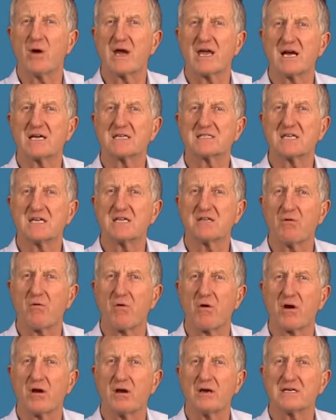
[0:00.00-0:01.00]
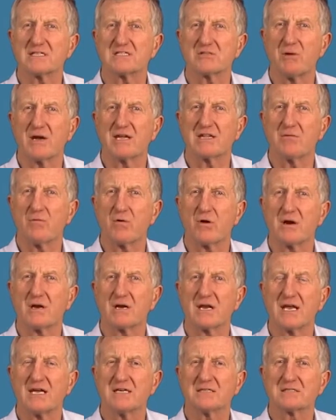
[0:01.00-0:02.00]
way I see the world is the way the
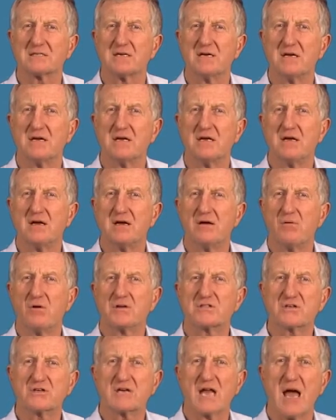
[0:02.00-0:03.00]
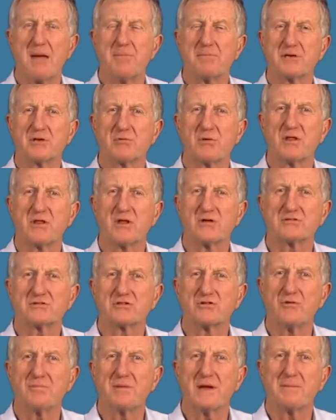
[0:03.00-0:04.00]
world is, what's going to happen between those
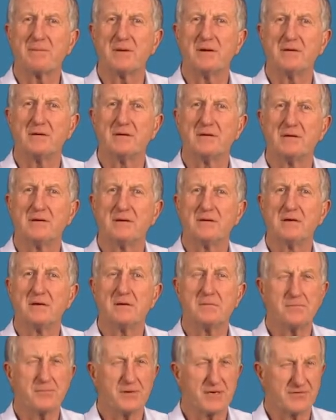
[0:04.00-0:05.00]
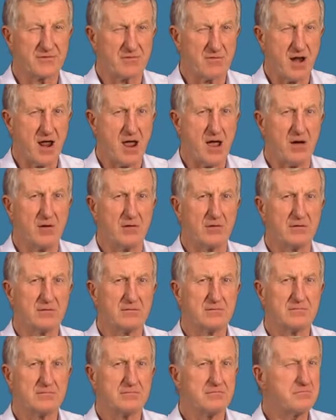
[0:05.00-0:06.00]
two people? bit of a row,
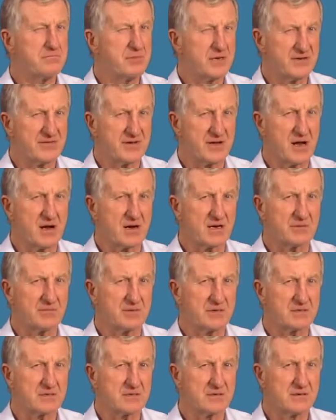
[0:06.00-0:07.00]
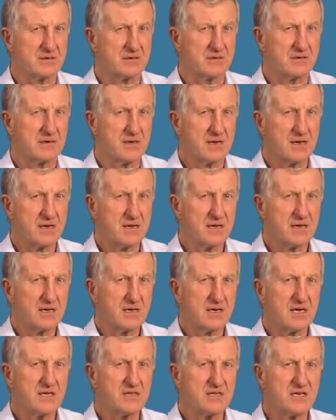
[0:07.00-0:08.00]
bit of an argument.
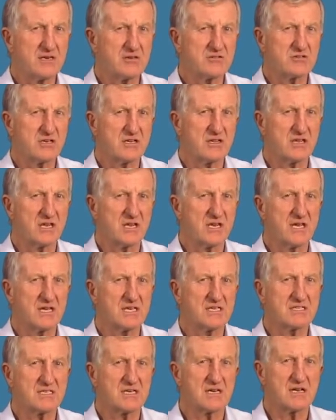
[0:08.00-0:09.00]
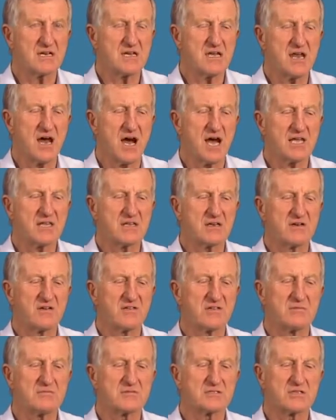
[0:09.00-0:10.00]
And the interesting thing is, neither
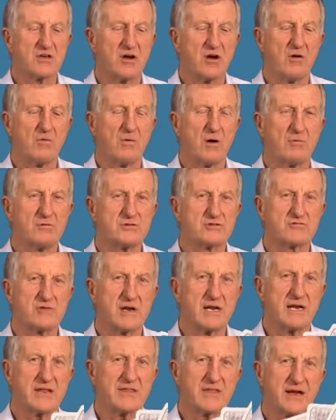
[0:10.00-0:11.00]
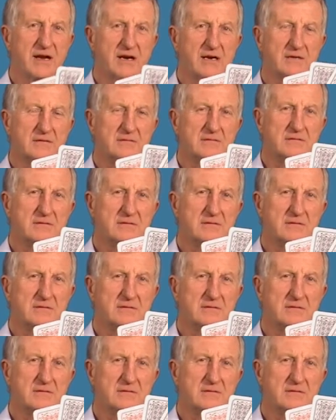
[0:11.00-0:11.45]
of them saw what was really there.